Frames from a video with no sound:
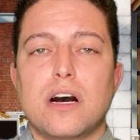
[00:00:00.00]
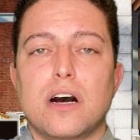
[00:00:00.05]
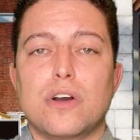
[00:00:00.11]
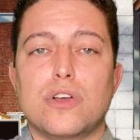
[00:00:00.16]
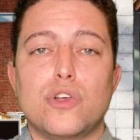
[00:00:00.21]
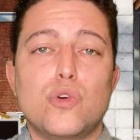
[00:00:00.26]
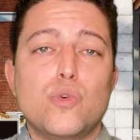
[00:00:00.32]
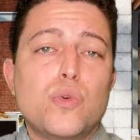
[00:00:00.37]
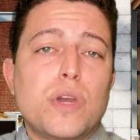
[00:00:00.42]

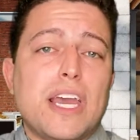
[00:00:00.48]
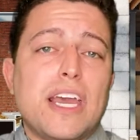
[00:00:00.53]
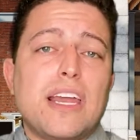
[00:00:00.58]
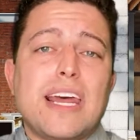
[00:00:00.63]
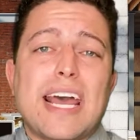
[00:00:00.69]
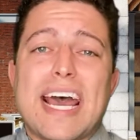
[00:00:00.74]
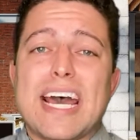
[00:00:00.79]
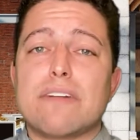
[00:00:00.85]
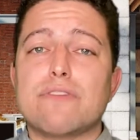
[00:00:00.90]
You can
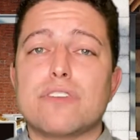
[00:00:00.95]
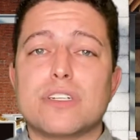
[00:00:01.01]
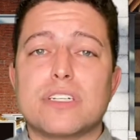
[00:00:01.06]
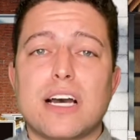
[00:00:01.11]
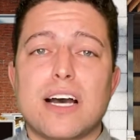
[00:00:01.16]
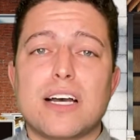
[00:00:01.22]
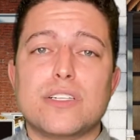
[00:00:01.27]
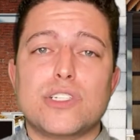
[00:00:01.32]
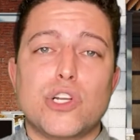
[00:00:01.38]

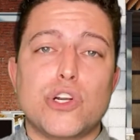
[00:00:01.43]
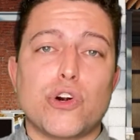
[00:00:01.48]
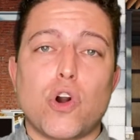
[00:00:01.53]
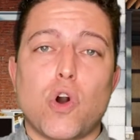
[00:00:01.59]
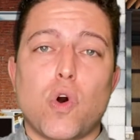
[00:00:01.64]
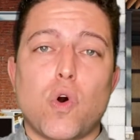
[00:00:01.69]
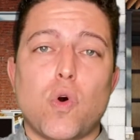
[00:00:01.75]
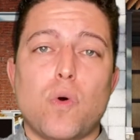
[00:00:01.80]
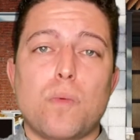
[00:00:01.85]
advertise your
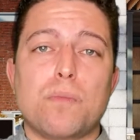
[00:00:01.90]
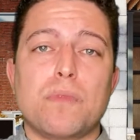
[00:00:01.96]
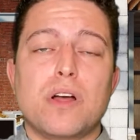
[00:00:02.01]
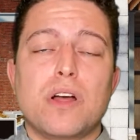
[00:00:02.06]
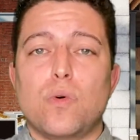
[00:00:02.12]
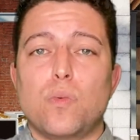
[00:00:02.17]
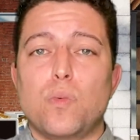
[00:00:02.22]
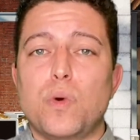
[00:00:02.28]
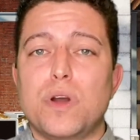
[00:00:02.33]
home
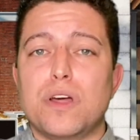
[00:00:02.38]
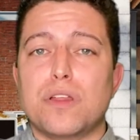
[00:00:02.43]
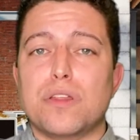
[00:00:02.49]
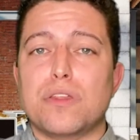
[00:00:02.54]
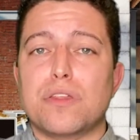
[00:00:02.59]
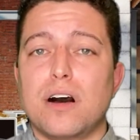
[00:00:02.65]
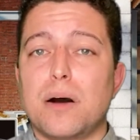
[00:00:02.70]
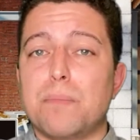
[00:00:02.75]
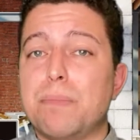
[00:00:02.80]

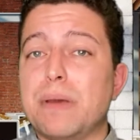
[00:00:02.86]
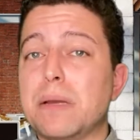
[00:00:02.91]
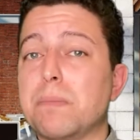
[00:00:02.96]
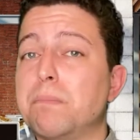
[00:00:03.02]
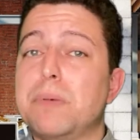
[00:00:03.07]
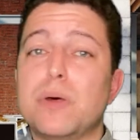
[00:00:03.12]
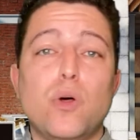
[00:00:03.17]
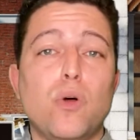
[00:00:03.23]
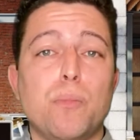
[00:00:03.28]
with a big
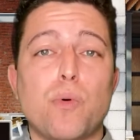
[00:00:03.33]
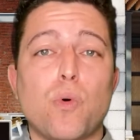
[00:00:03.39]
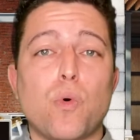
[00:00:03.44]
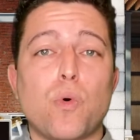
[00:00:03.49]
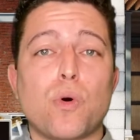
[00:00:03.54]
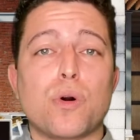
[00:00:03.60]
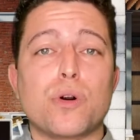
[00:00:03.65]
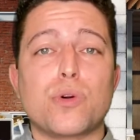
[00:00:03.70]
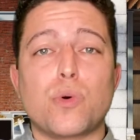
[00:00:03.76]

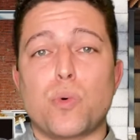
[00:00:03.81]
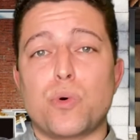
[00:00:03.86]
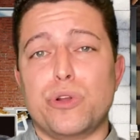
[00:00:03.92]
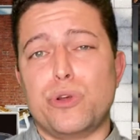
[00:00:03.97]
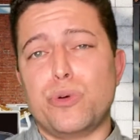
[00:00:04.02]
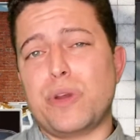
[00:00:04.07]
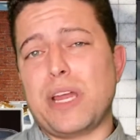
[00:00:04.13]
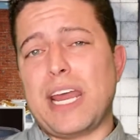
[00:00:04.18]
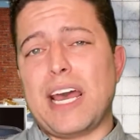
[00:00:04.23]
billboard, or you
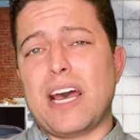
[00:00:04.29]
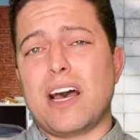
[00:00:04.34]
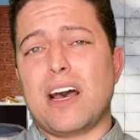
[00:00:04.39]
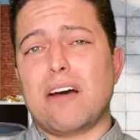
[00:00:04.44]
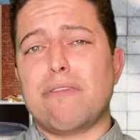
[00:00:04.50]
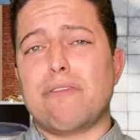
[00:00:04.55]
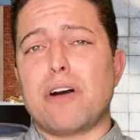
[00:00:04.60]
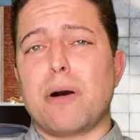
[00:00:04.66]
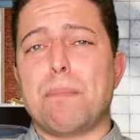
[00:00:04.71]
can
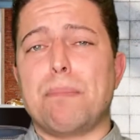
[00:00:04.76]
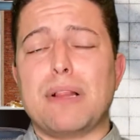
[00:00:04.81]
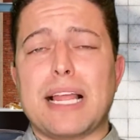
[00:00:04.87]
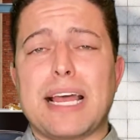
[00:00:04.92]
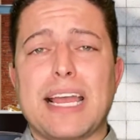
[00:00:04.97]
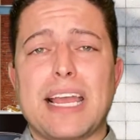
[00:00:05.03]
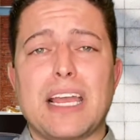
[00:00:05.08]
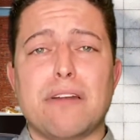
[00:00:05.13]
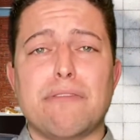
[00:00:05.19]
have a
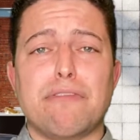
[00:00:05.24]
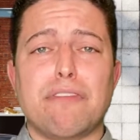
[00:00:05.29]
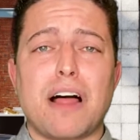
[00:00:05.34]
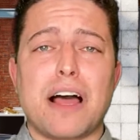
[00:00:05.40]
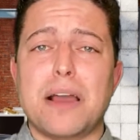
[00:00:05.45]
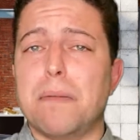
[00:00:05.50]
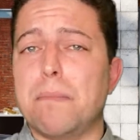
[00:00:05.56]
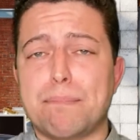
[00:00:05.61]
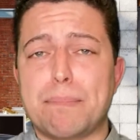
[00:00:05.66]
plane fly
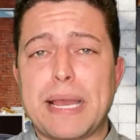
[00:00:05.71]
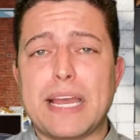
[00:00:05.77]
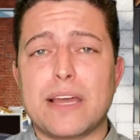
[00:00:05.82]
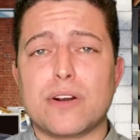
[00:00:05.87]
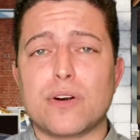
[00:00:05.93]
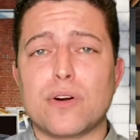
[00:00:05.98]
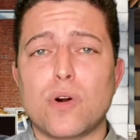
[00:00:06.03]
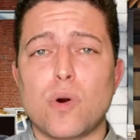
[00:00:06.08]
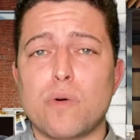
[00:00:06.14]
a
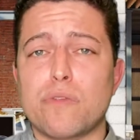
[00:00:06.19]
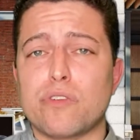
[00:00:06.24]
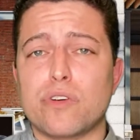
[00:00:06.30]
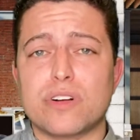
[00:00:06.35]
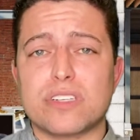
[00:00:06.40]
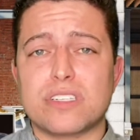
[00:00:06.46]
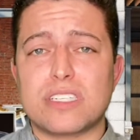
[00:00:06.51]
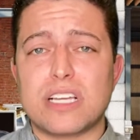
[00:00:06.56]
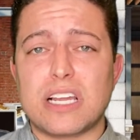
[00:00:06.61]
banner over a
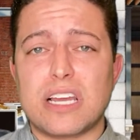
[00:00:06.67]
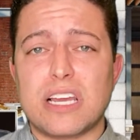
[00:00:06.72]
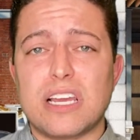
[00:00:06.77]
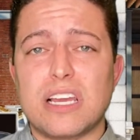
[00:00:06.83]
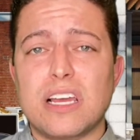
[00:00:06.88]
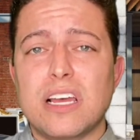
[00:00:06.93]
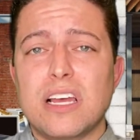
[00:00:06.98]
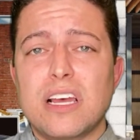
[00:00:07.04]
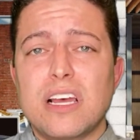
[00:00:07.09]

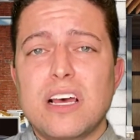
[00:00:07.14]
city.